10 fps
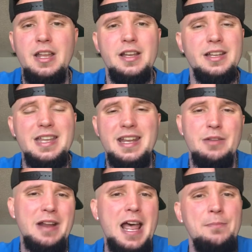Again, it
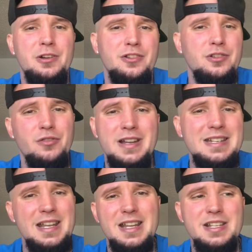would happen on great
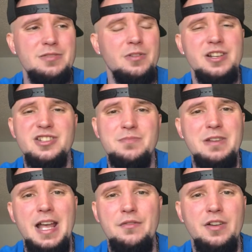days where I'd just
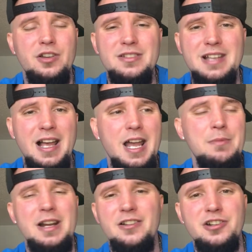be having a good time,
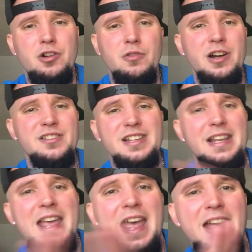and out of nowhere, it's
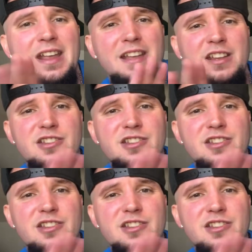like, hey,